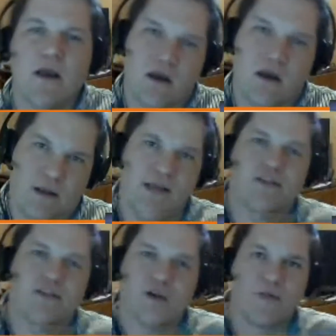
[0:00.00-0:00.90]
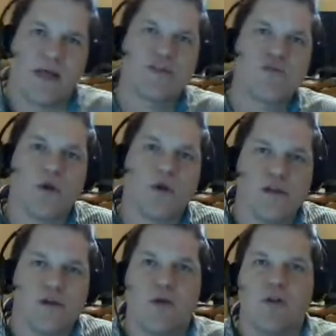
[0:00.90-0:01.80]
Okay, so that's where you
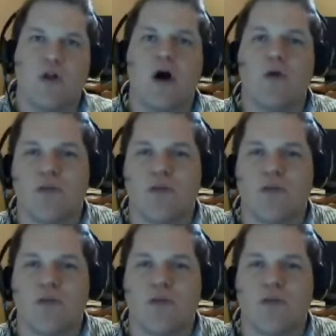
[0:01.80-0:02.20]
come along